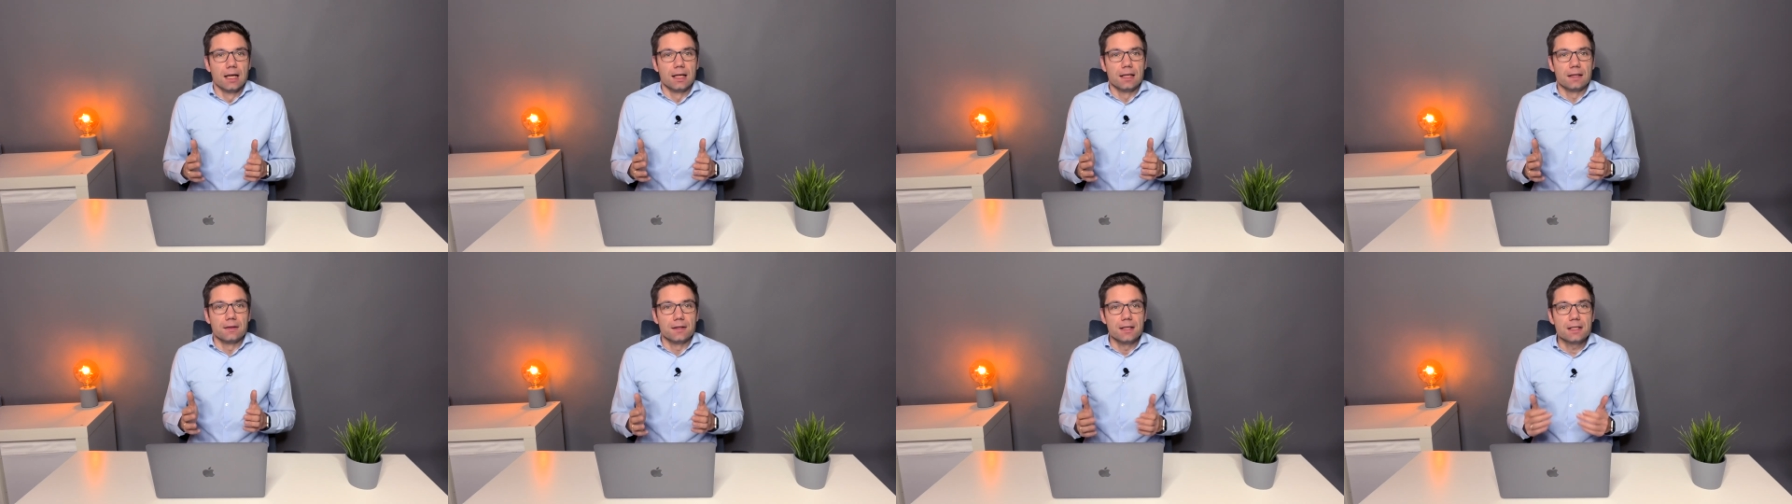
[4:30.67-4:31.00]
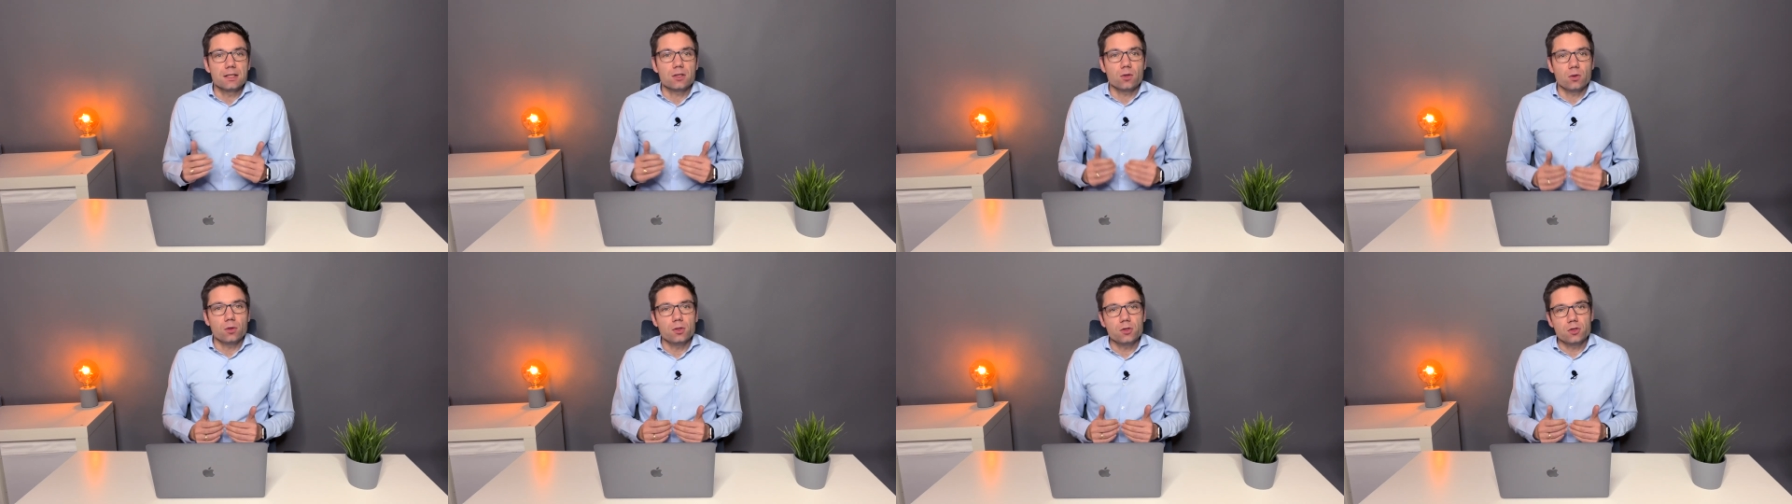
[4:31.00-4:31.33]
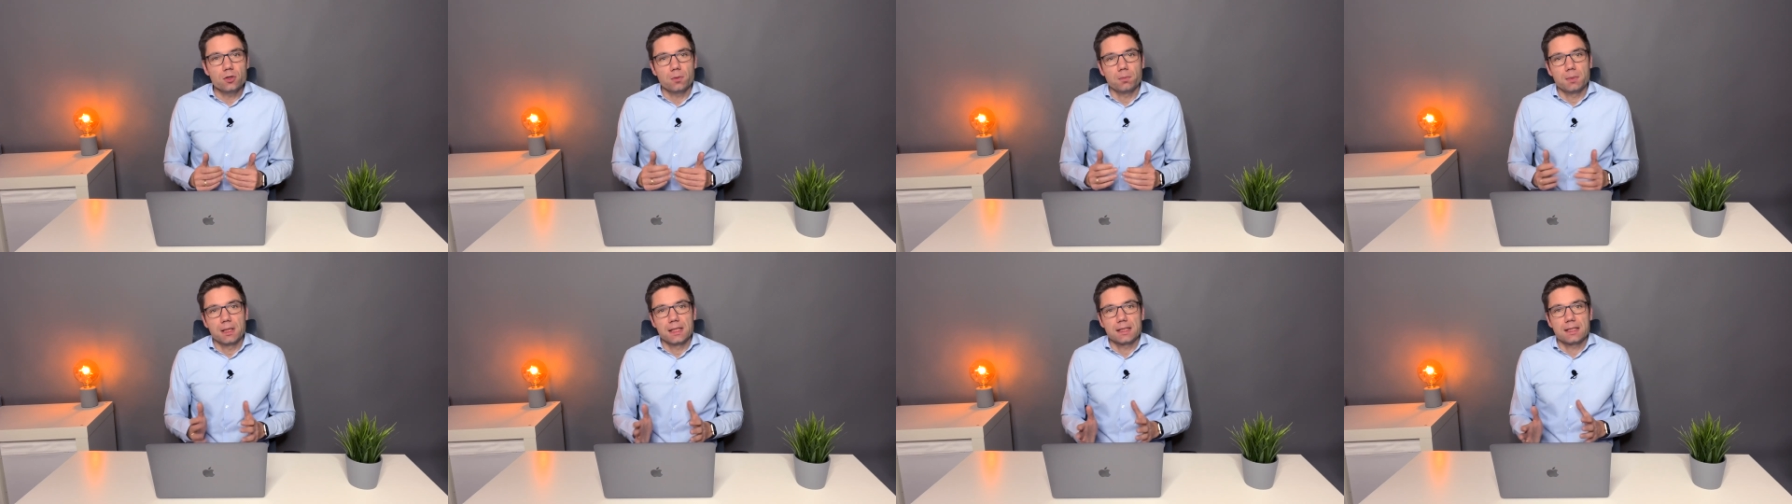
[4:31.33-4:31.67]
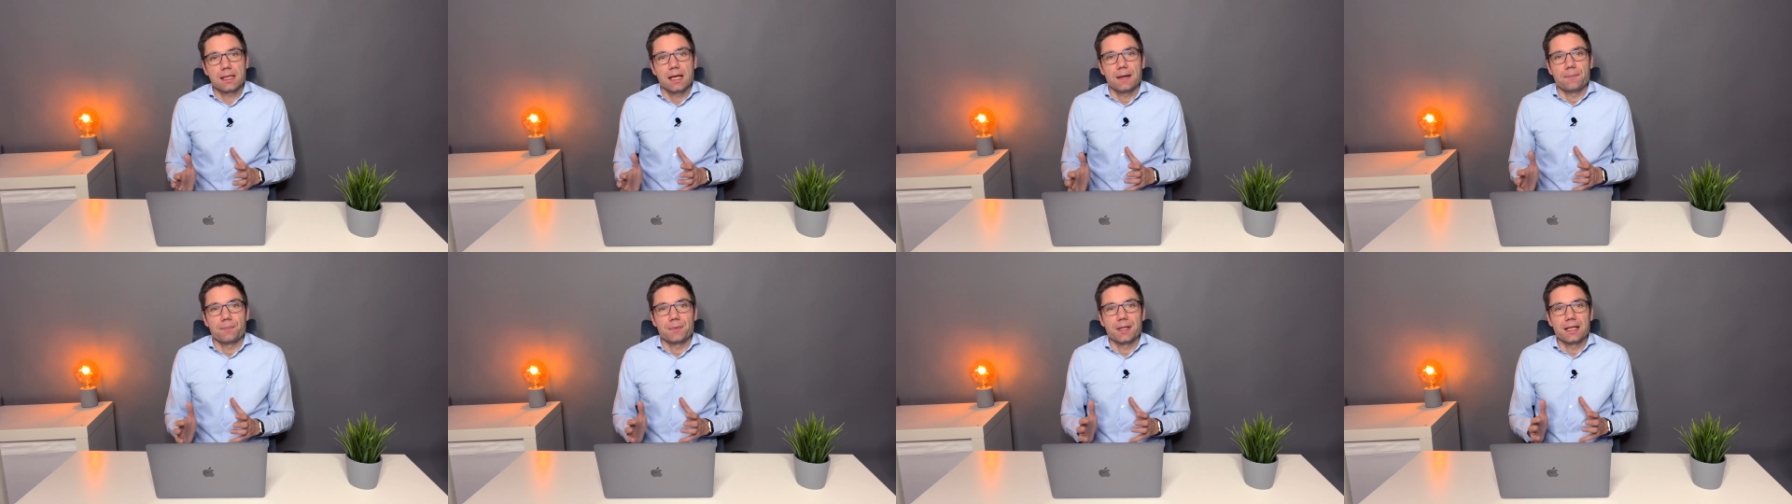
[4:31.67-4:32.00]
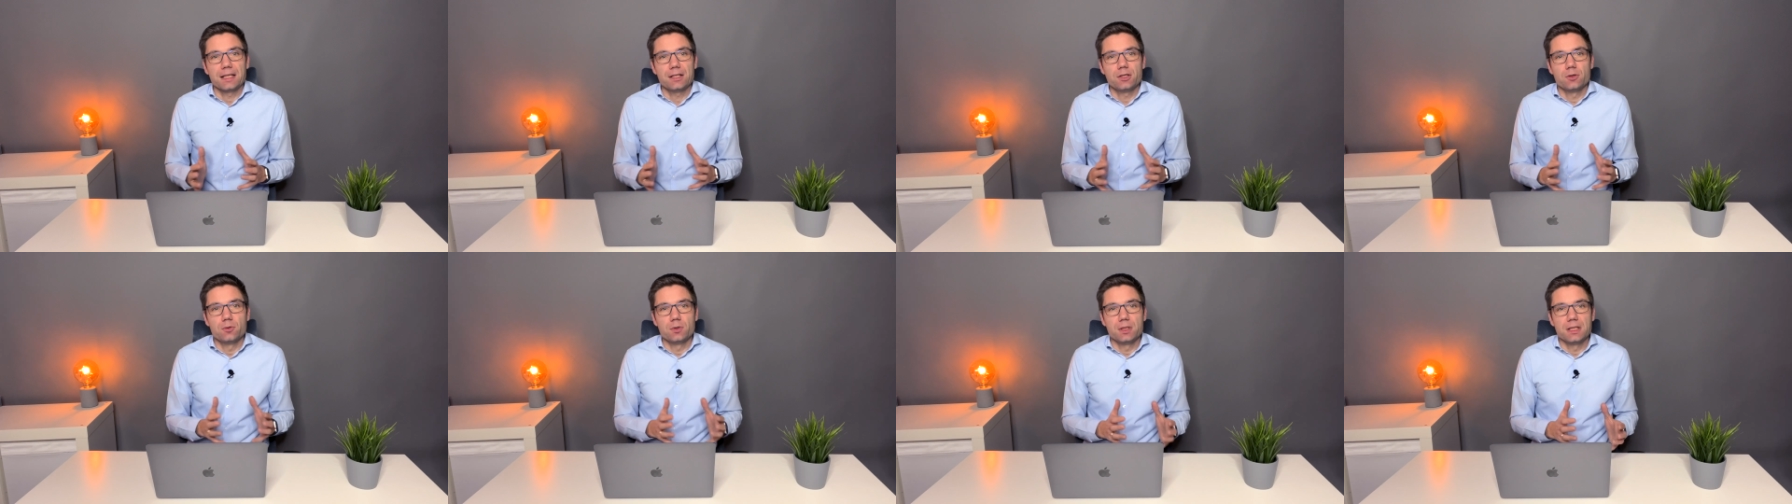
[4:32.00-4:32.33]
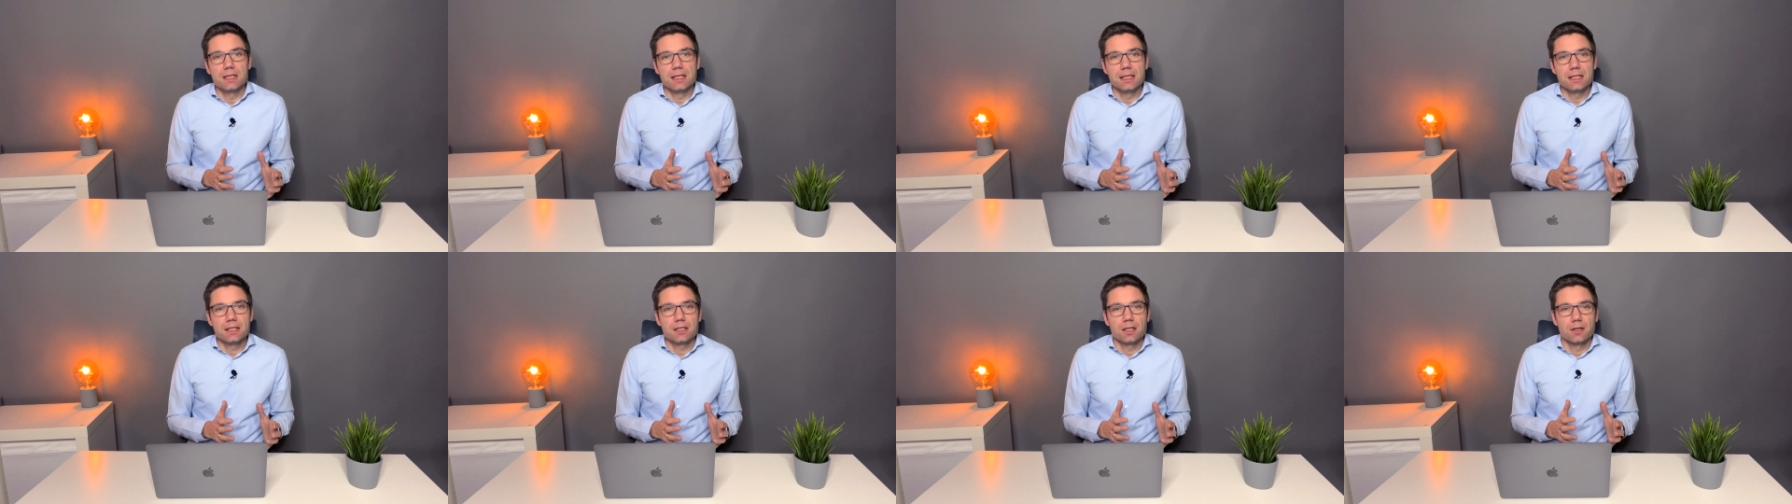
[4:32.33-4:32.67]
This also means that you
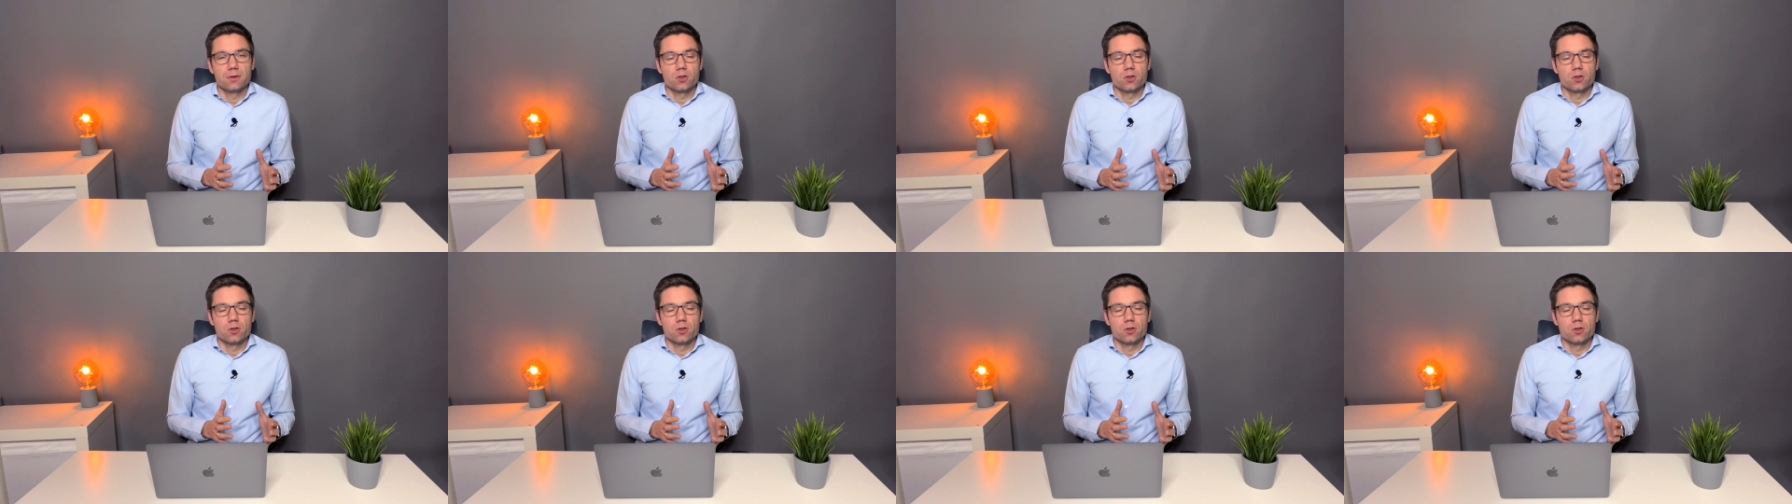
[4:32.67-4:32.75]
need